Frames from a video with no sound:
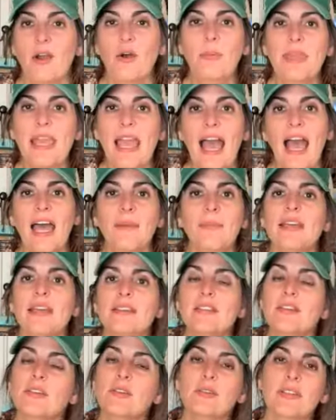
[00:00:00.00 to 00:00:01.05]
It'll be on my
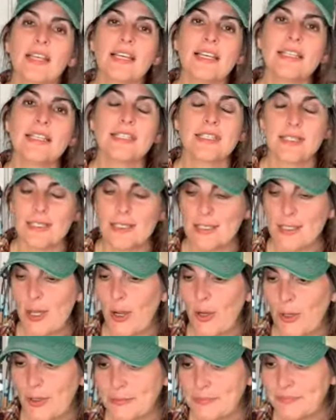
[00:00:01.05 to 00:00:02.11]
to-do list.
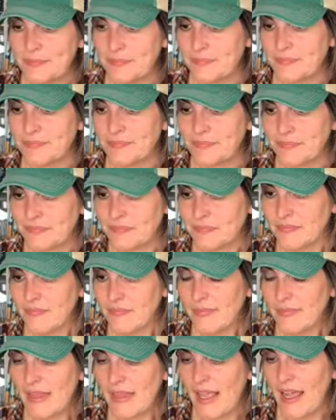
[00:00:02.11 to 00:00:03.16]
So
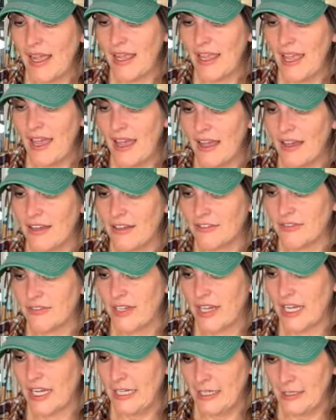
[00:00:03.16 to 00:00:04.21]
I have, um,
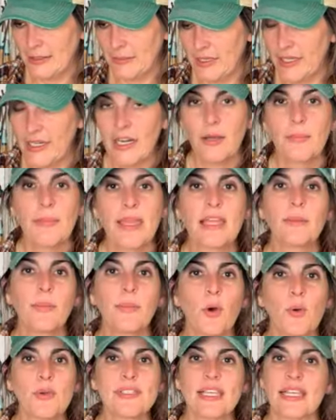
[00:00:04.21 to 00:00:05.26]
and I'll make a
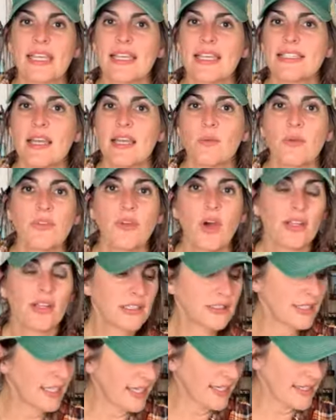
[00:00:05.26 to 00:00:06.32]
post, like I said, with all
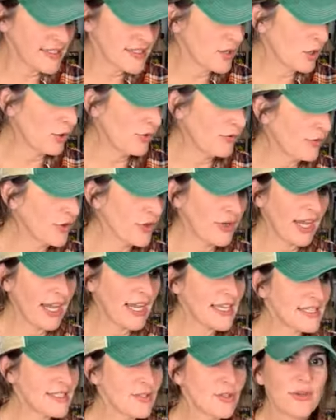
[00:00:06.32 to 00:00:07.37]
the links. So for you guys,
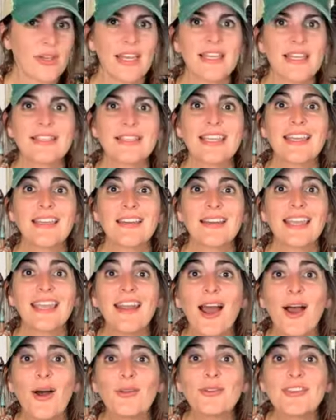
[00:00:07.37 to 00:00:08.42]
you guys can get
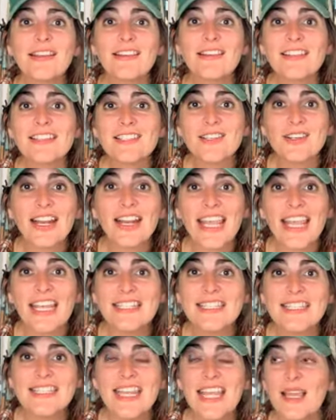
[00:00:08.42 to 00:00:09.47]
out there and
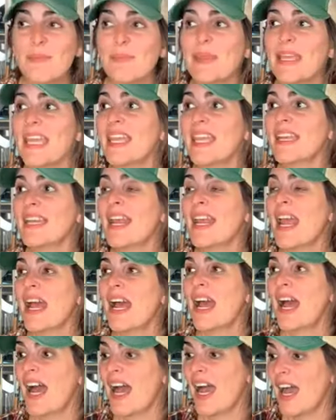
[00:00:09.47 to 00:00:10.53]
dance campaign.
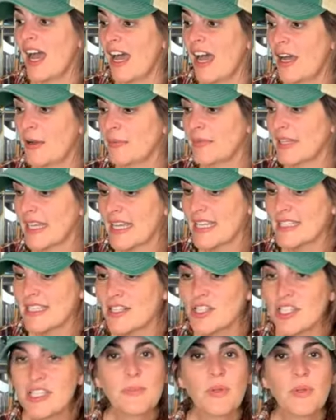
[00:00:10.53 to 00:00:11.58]
Um,
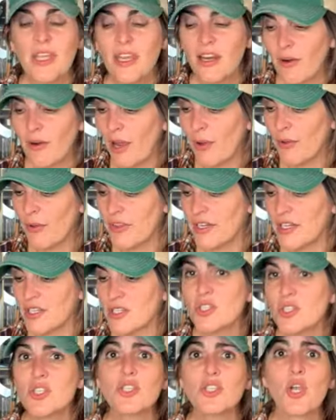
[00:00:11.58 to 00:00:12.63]
just play around with it.
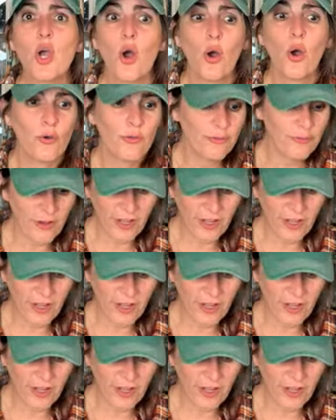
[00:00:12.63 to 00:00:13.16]
It's so